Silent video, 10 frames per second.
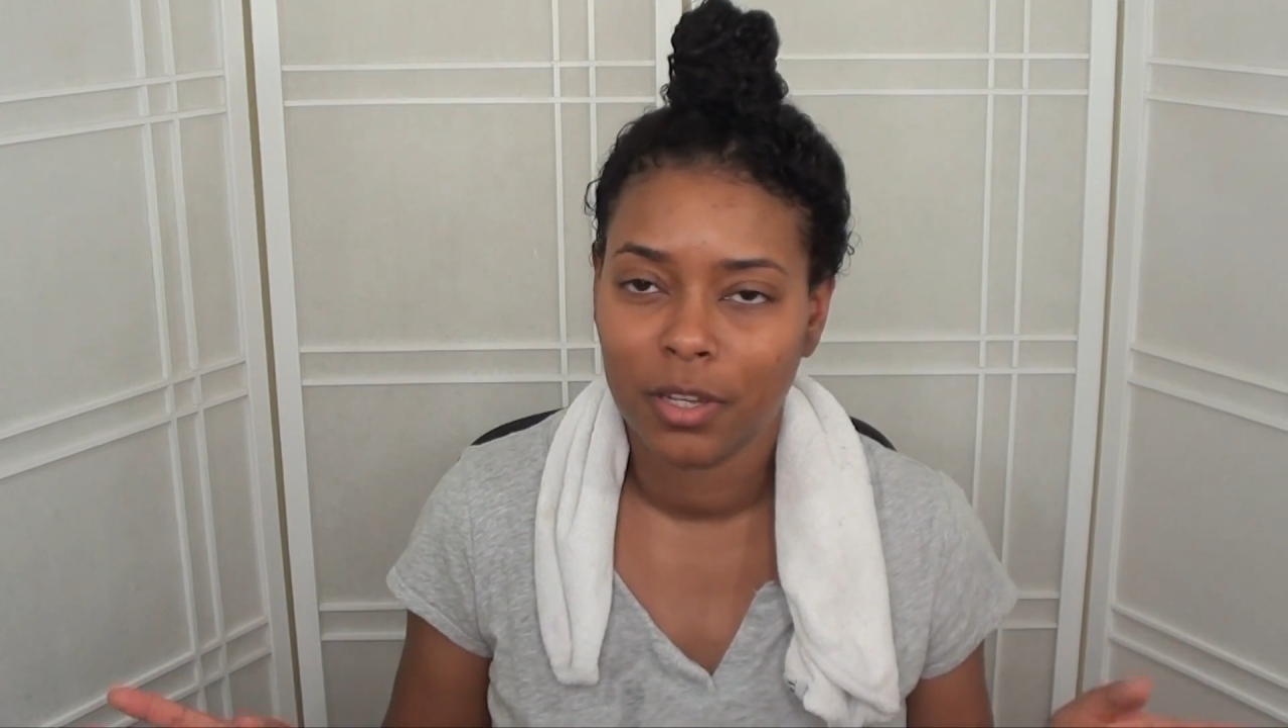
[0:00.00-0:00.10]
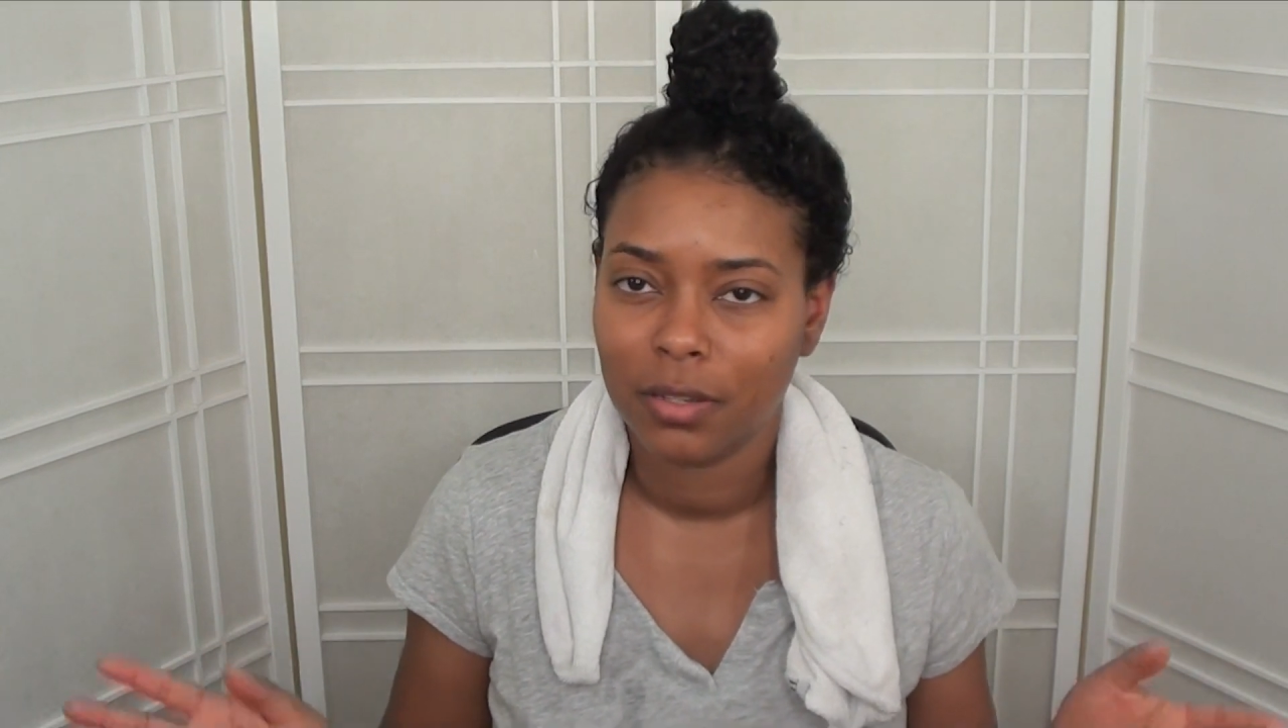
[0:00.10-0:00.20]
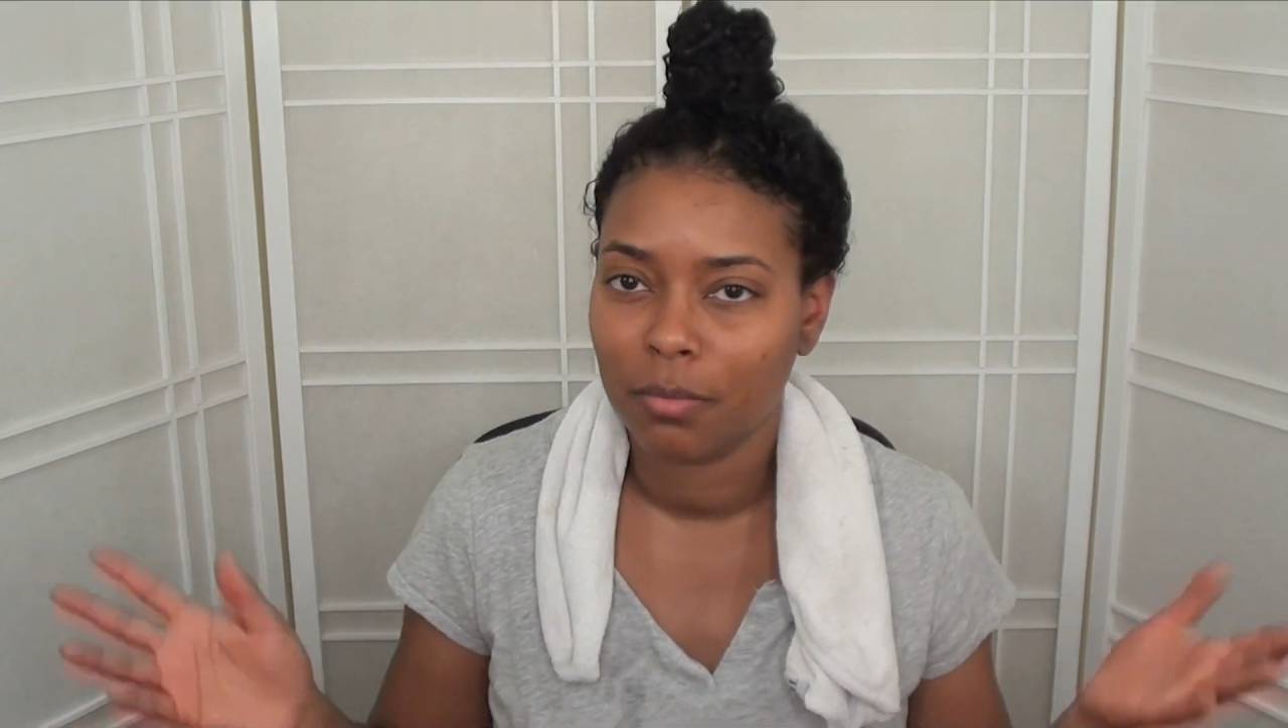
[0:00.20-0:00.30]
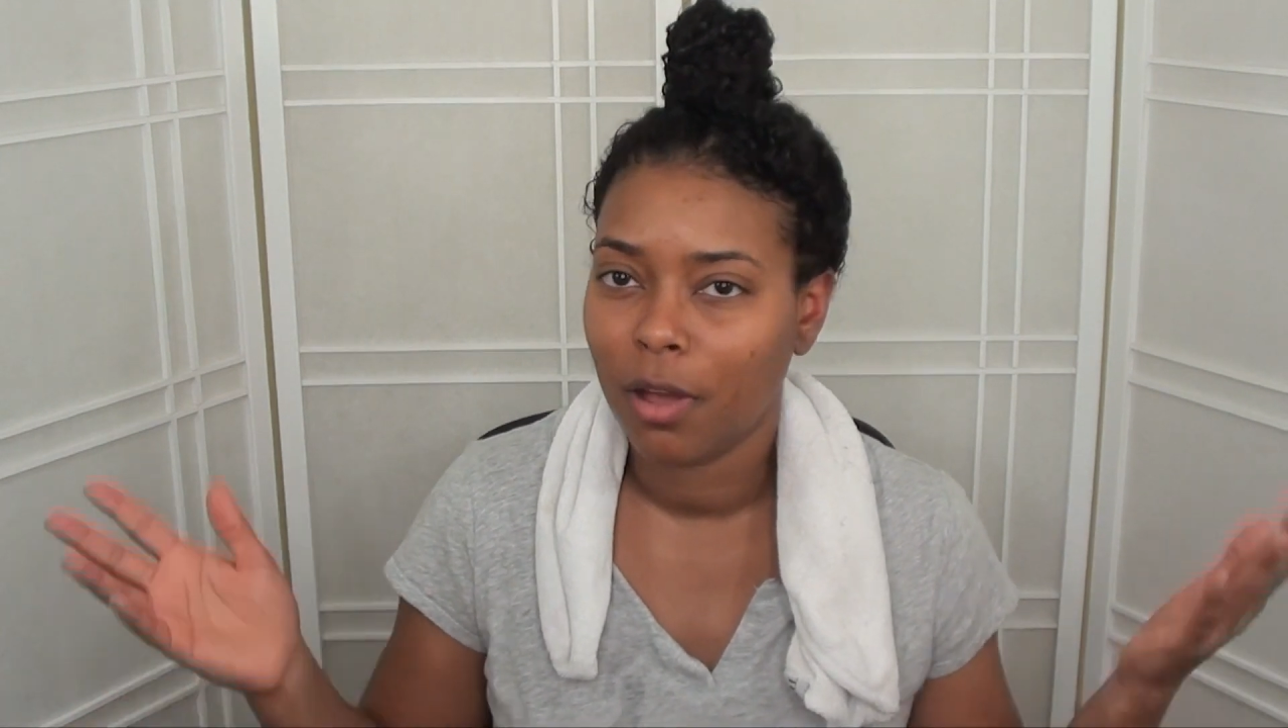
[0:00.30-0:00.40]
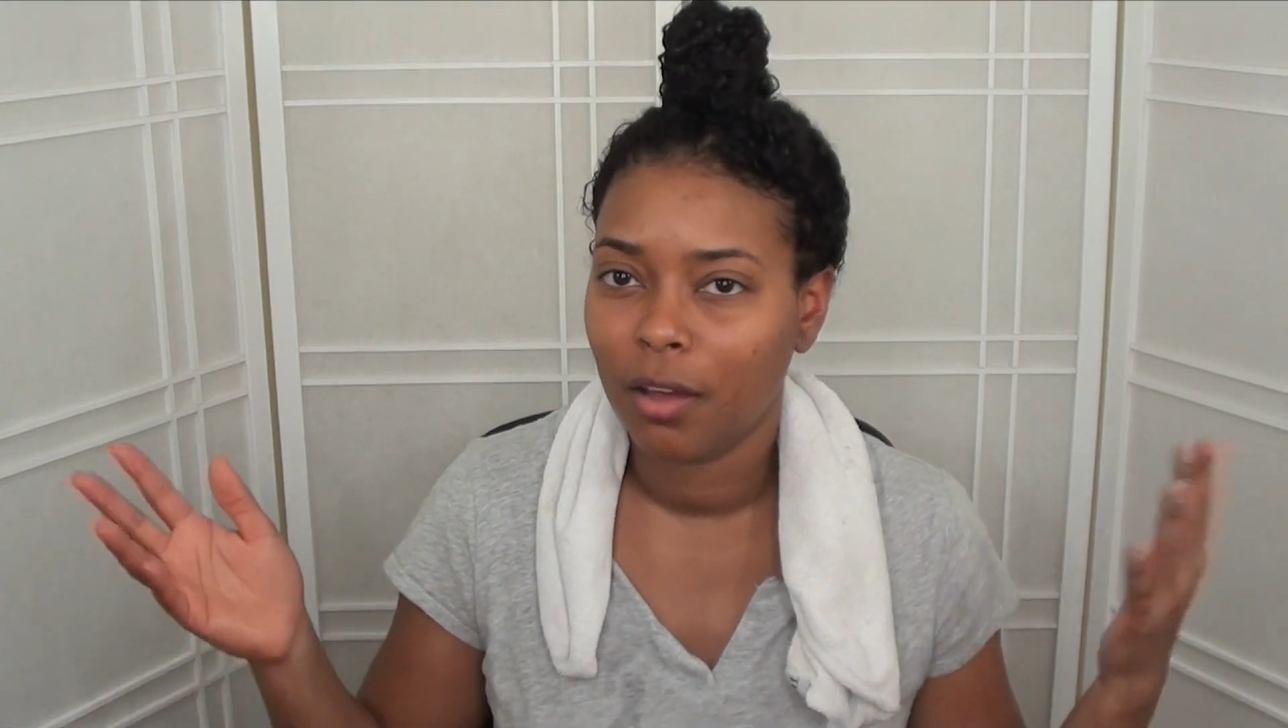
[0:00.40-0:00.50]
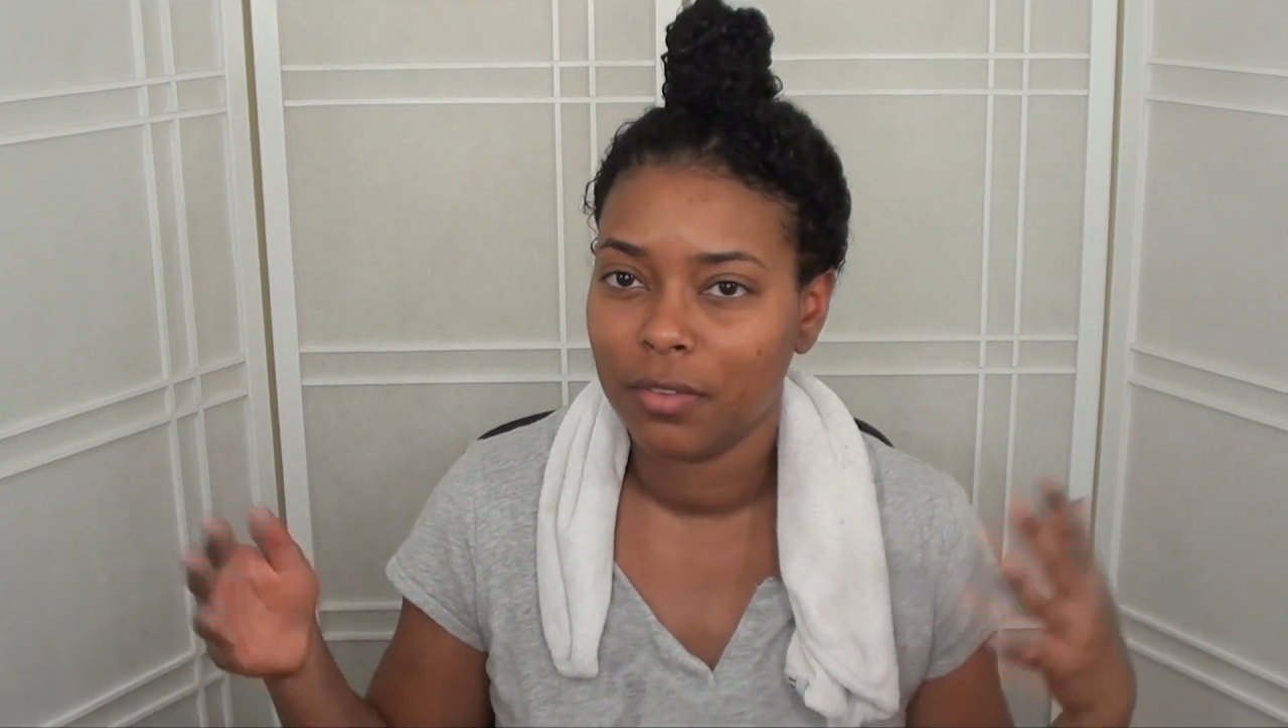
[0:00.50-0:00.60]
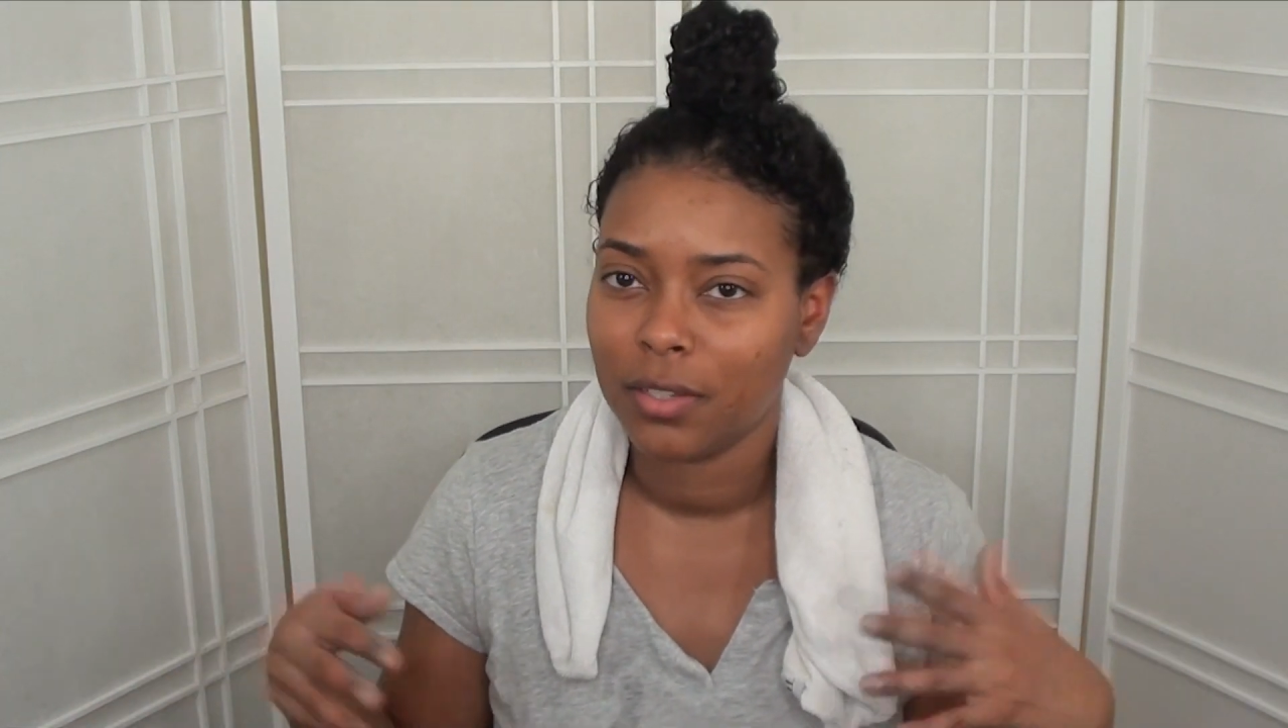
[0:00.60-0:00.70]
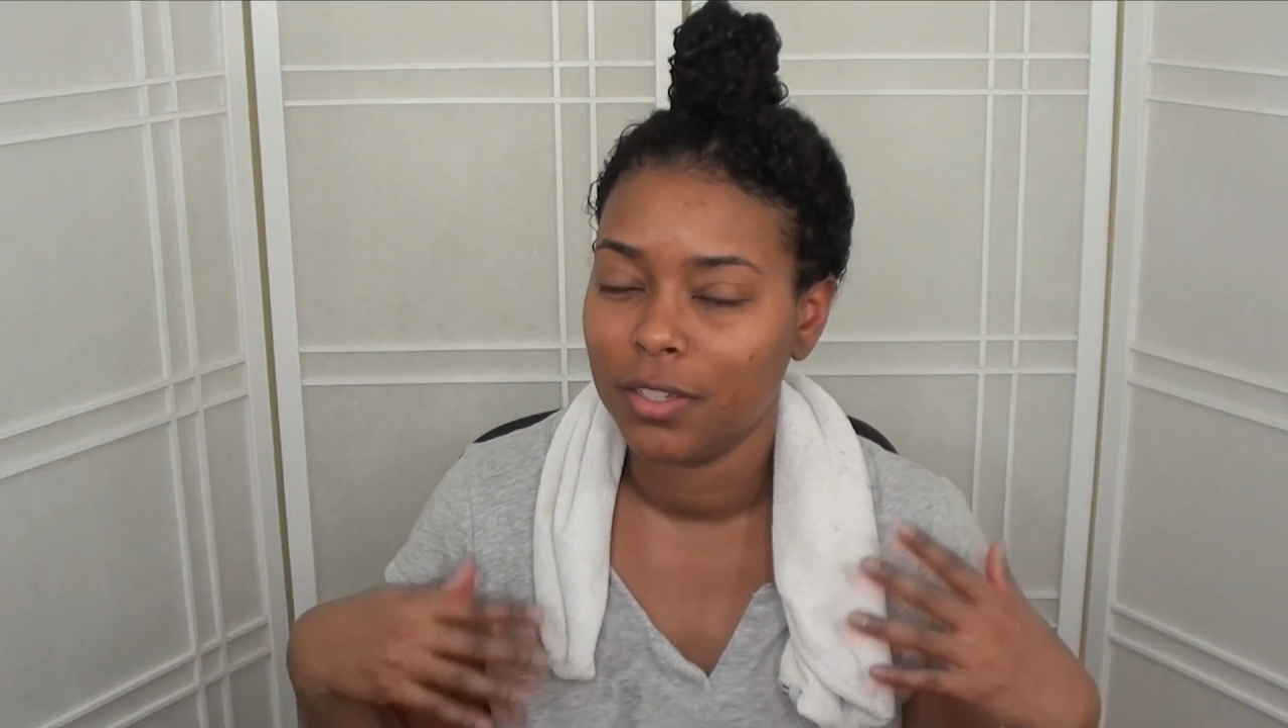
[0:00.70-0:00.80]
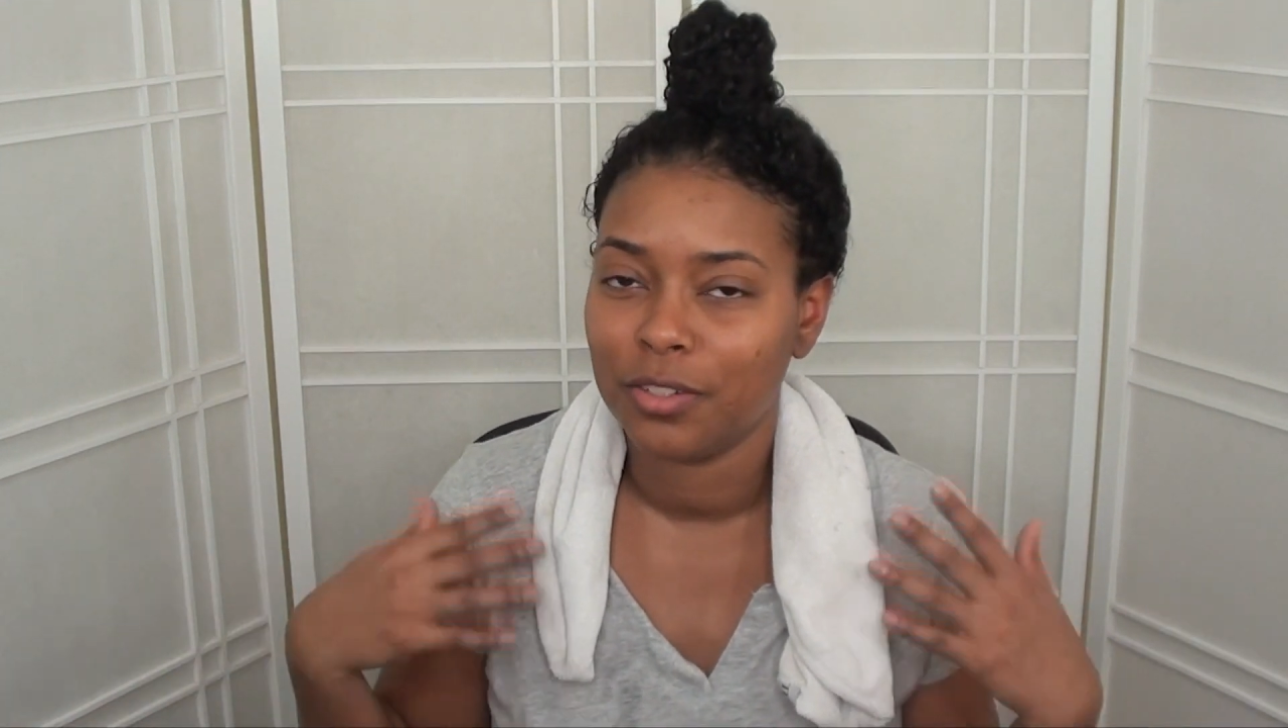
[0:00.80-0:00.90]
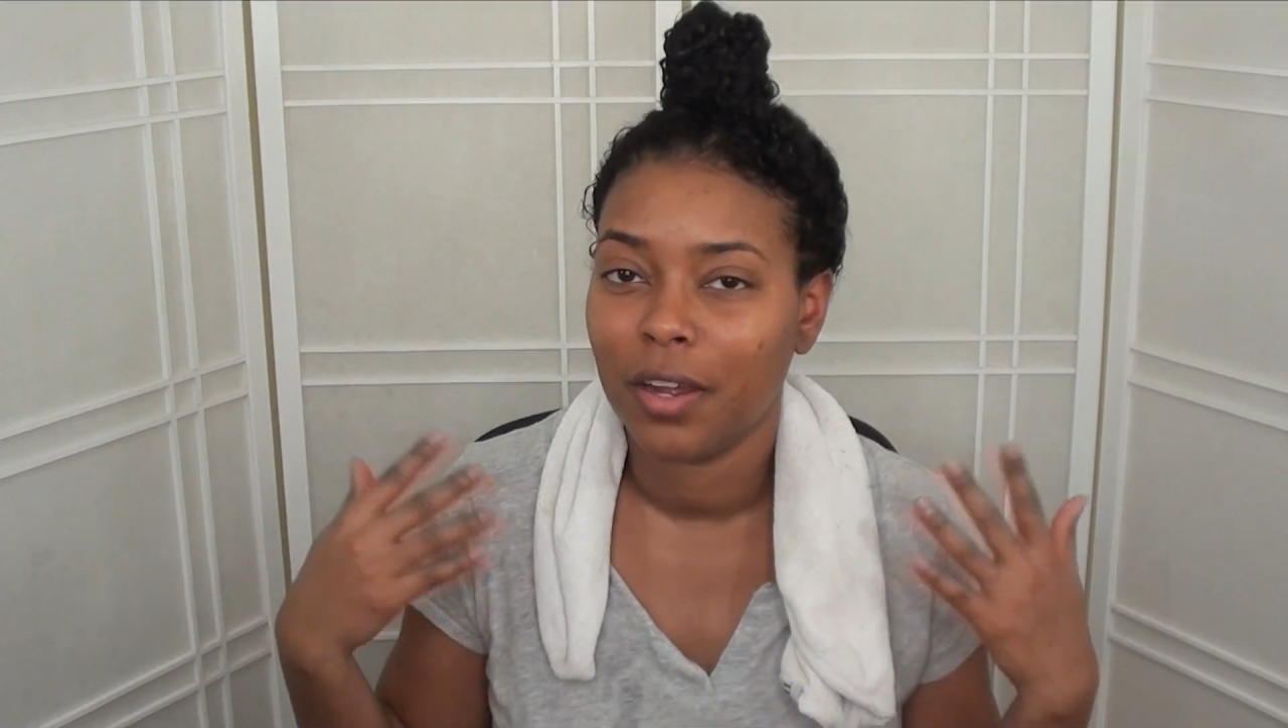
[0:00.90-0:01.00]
because I'm obviously